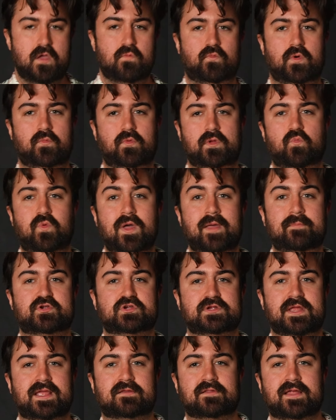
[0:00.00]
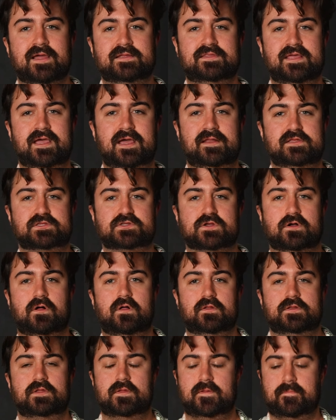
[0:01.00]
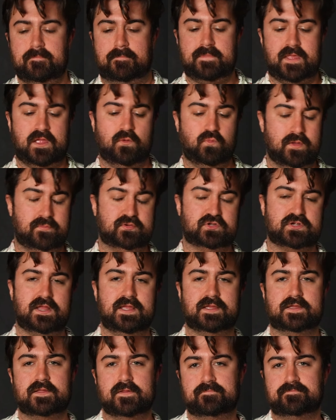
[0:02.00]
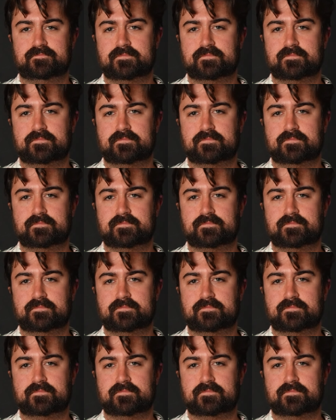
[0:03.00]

when we whip shake like that, it's called a whip shake.